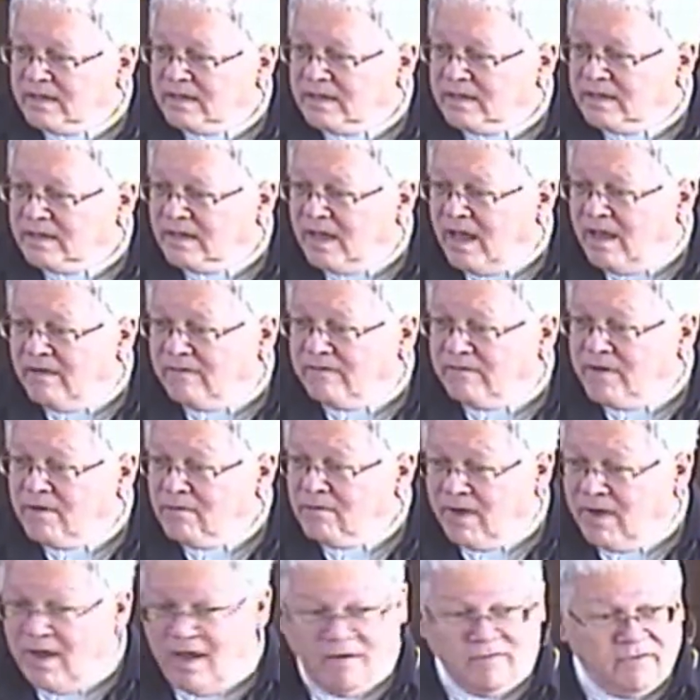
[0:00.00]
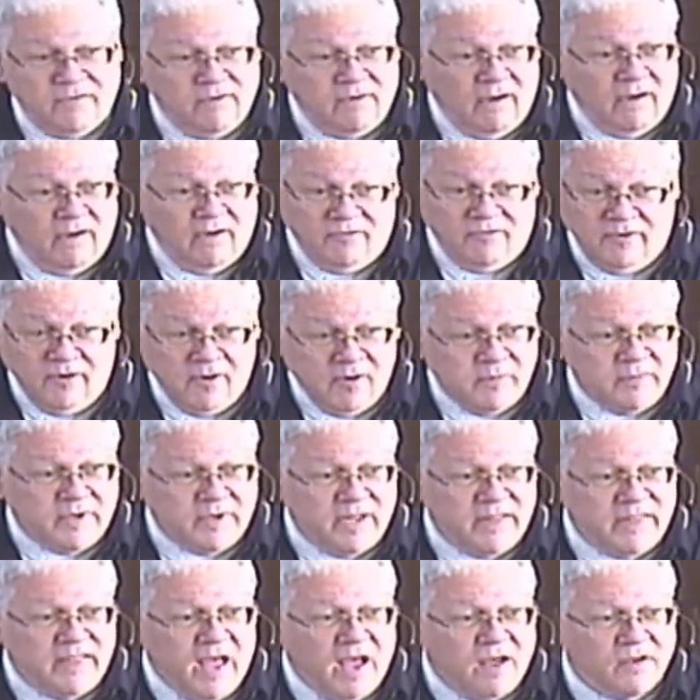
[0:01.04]
Have you ever affirmed
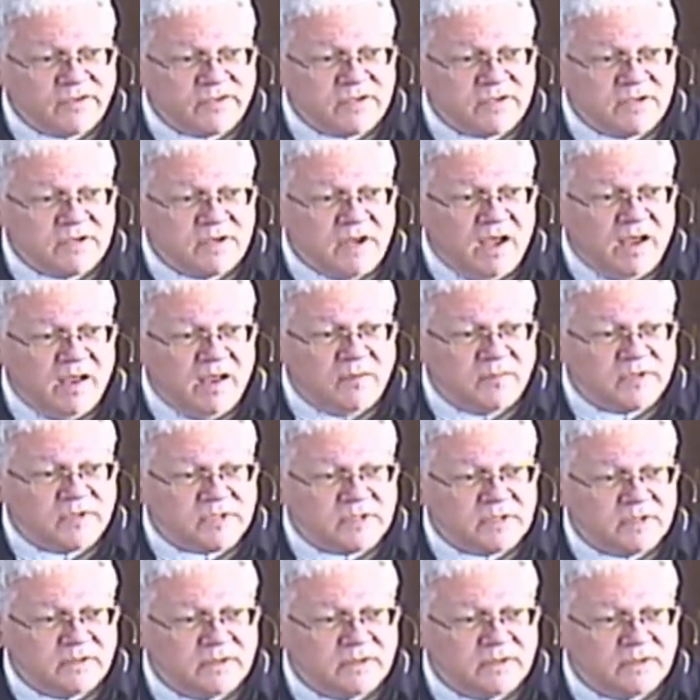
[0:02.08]
1,000 times?